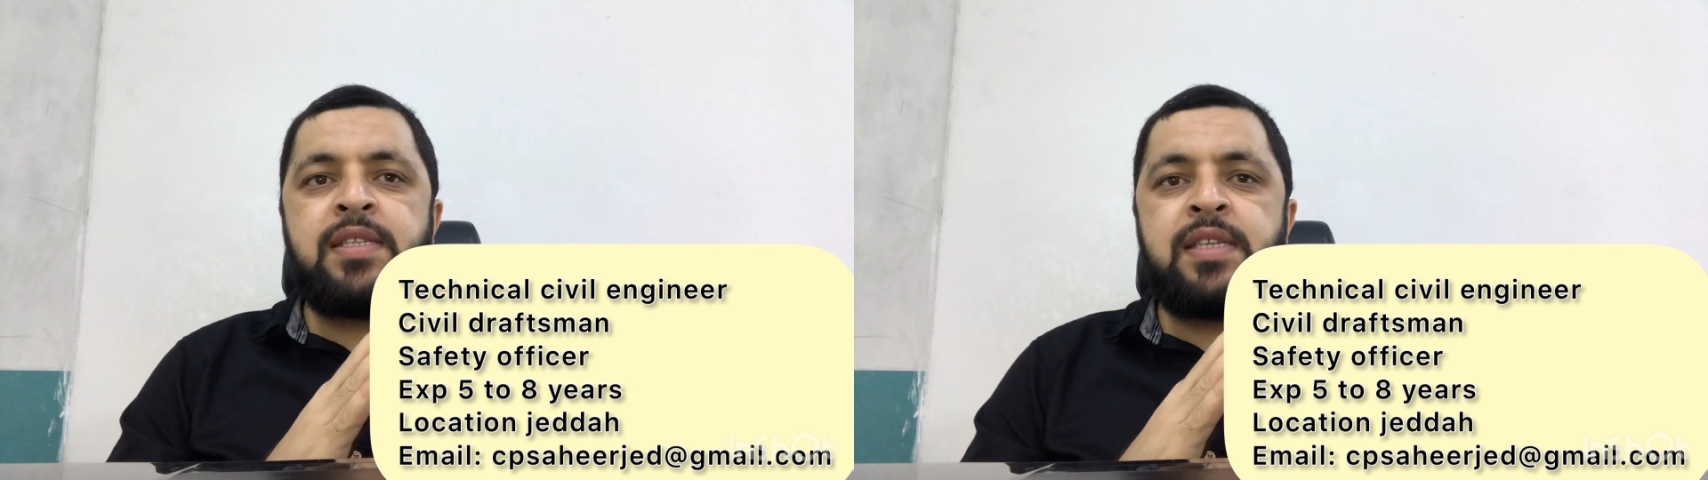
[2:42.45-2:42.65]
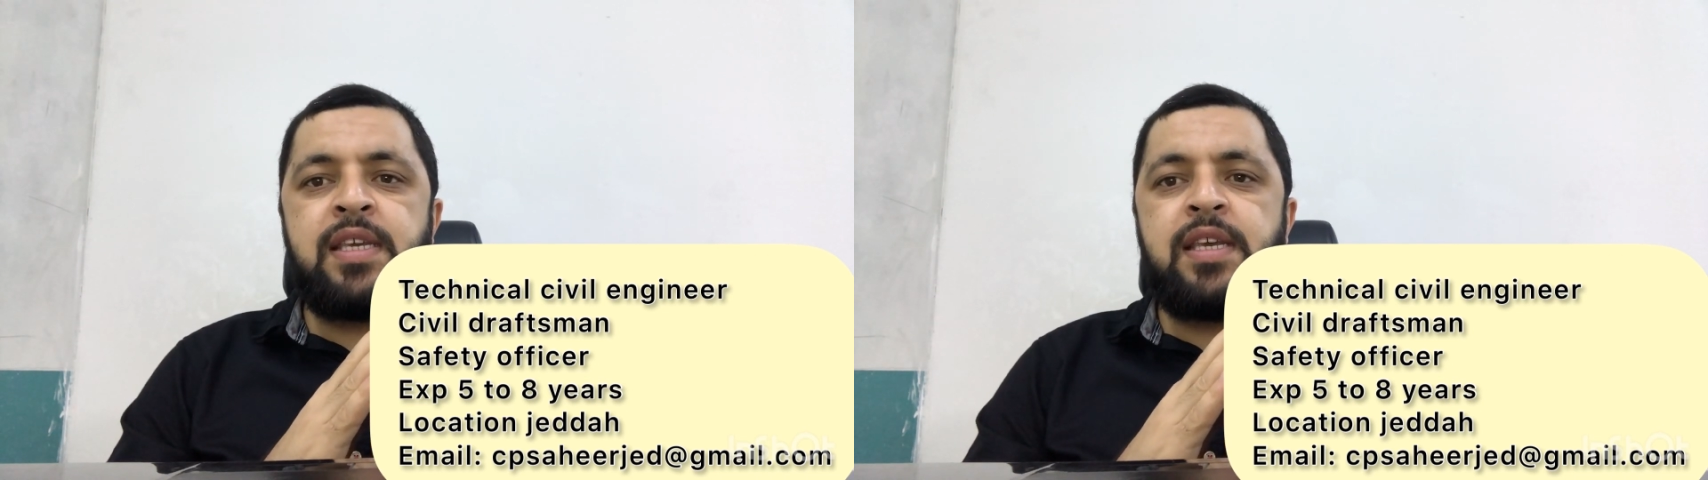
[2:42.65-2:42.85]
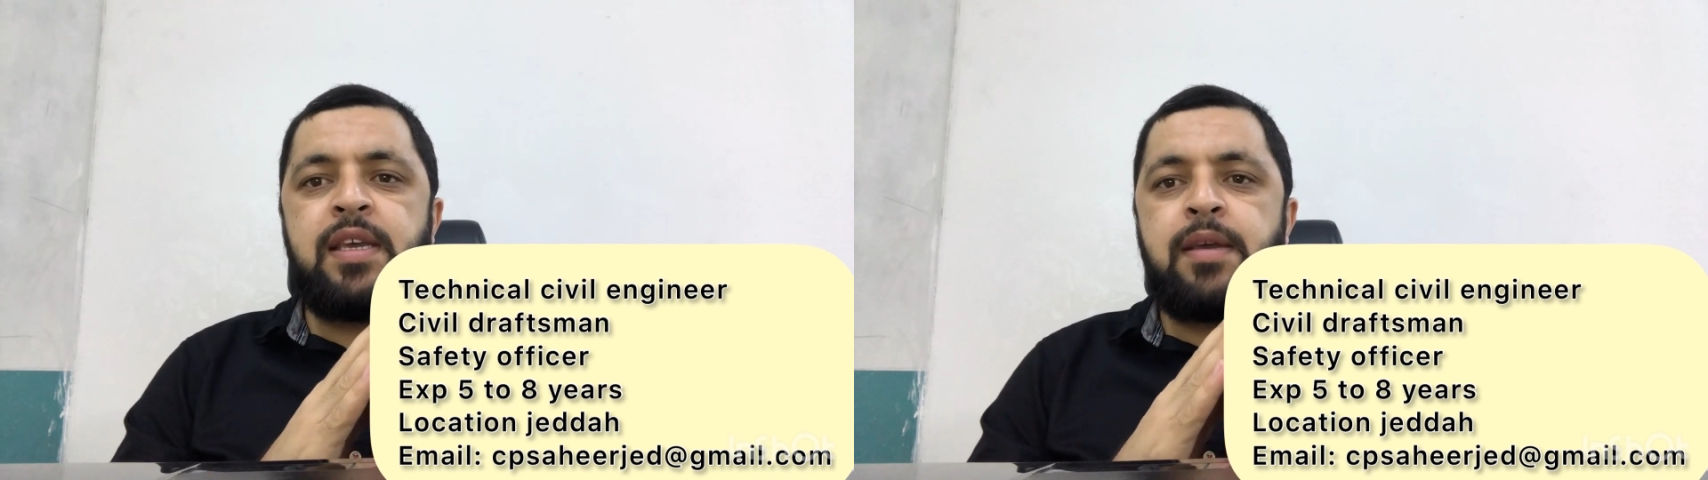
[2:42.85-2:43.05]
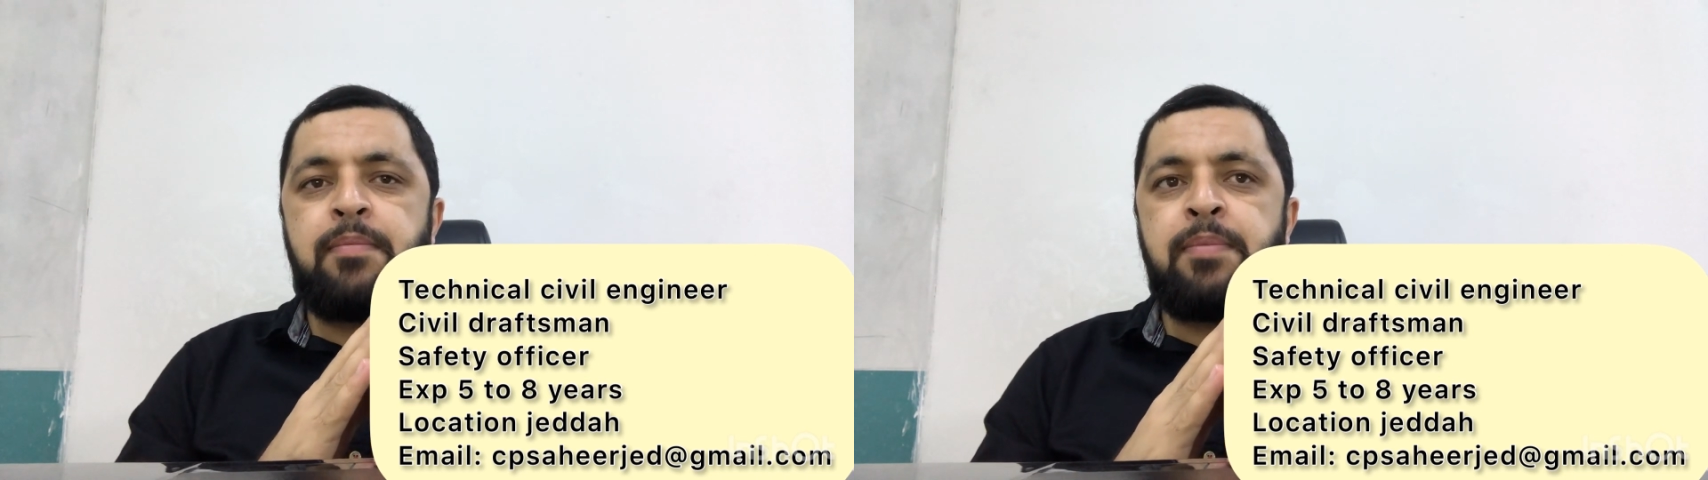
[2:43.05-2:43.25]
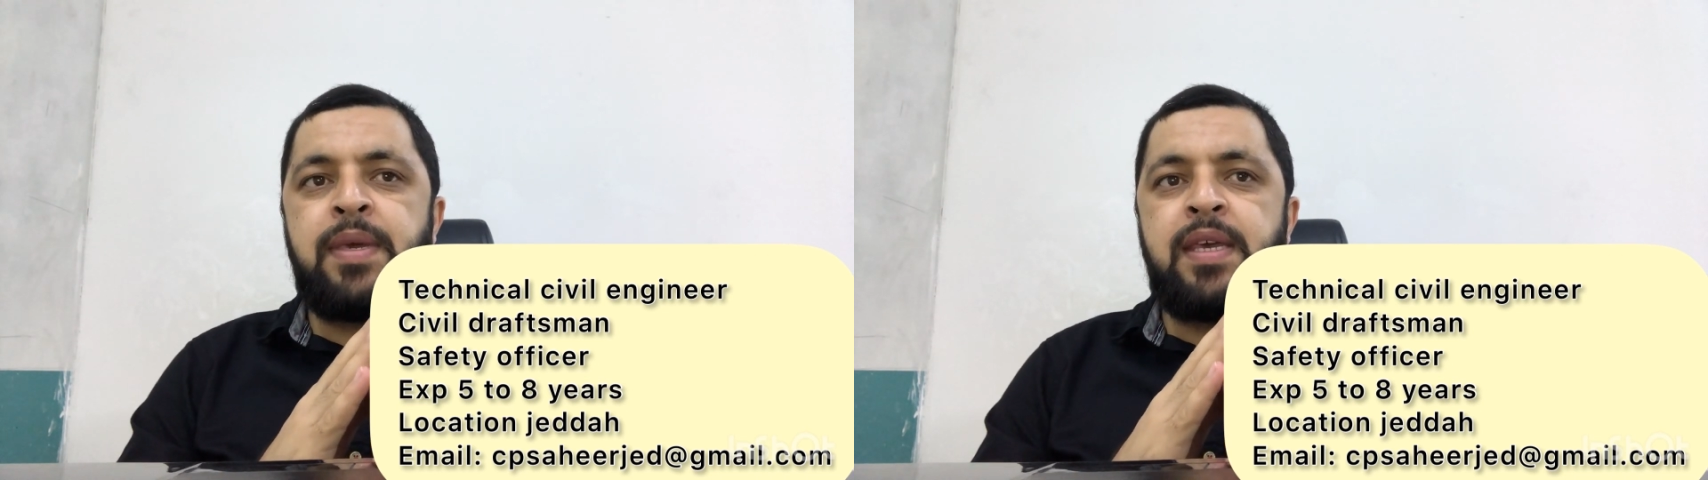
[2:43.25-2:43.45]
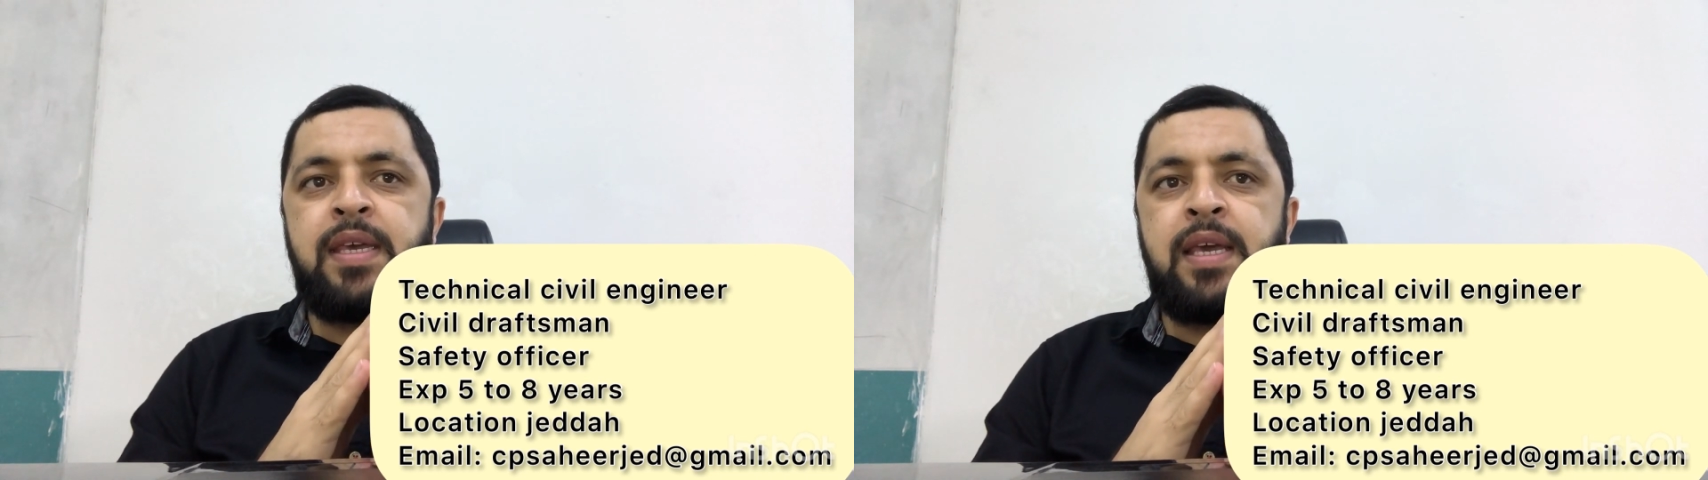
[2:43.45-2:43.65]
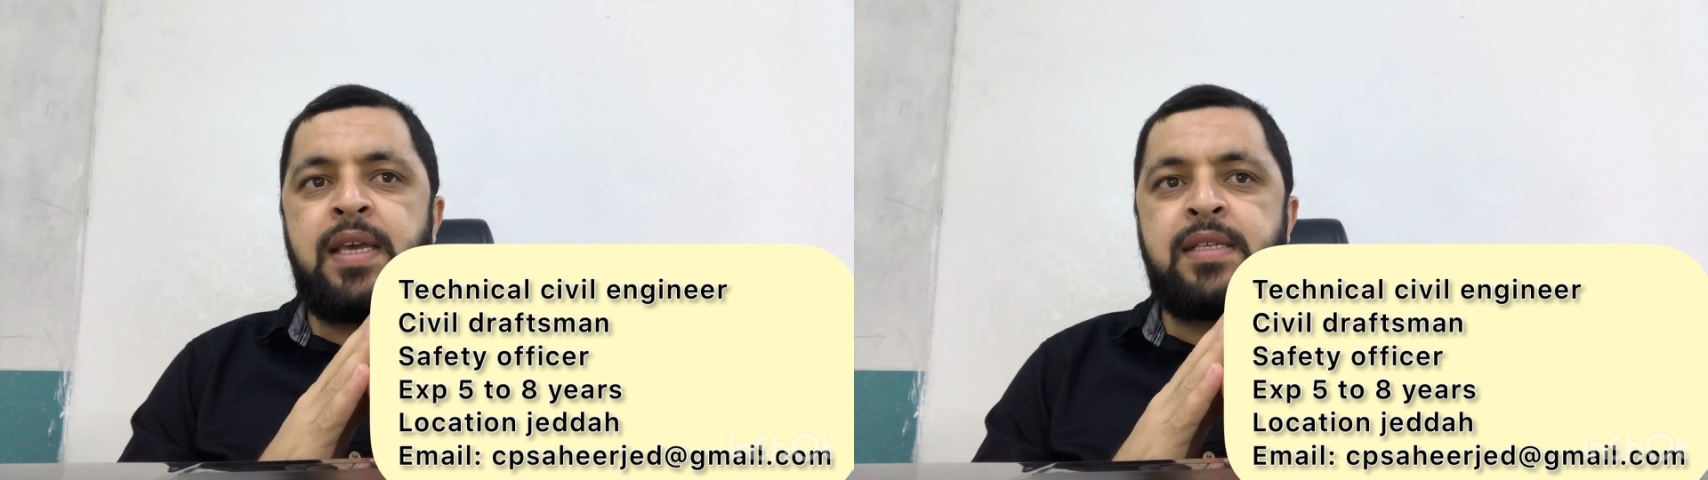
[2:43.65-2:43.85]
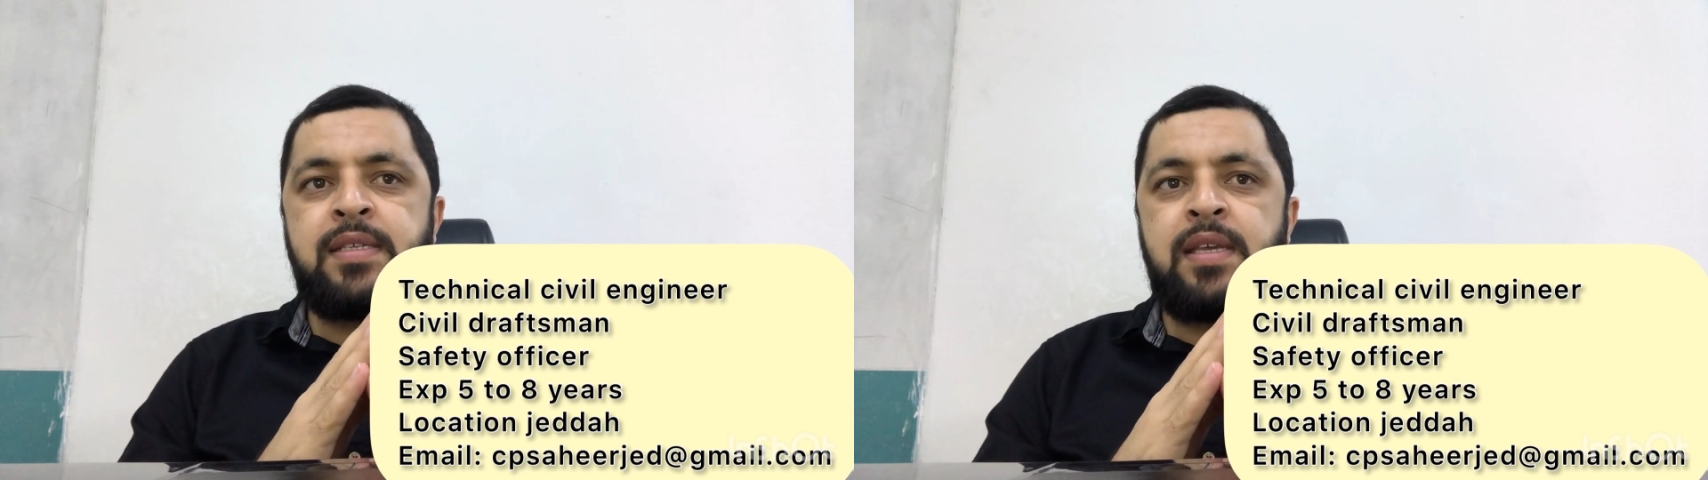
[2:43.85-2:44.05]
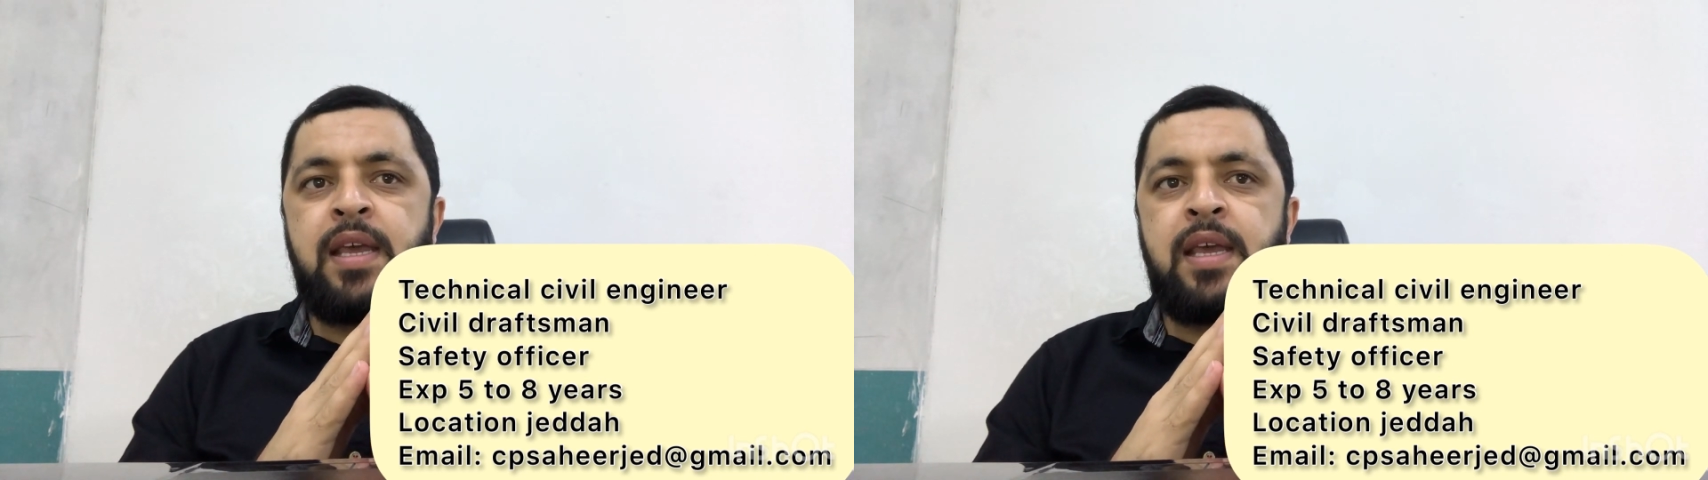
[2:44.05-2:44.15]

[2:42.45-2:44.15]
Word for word: c p s